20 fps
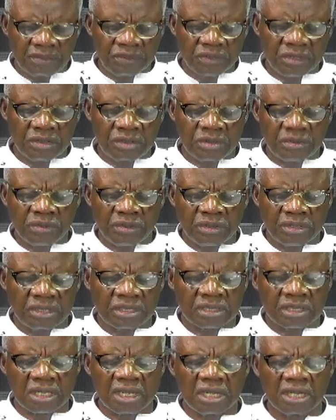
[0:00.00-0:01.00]
you will
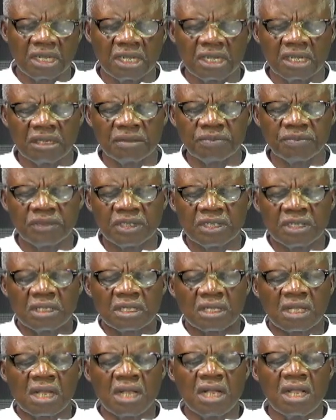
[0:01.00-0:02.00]
come.
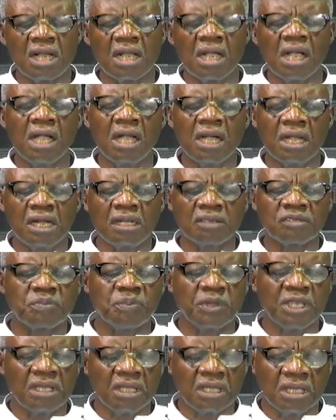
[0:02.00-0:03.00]
Count
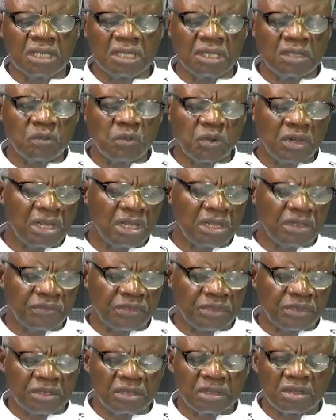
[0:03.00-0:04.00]
me
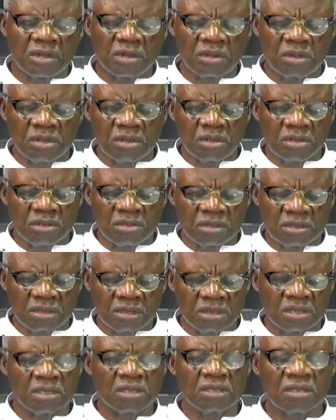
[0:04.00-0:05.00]
worthy, O
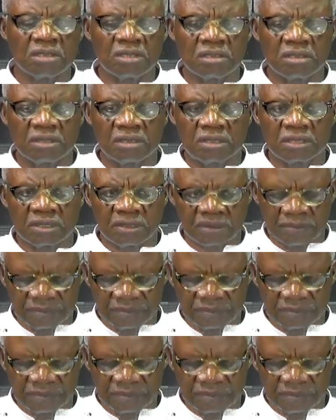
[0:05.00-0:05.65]
Lord.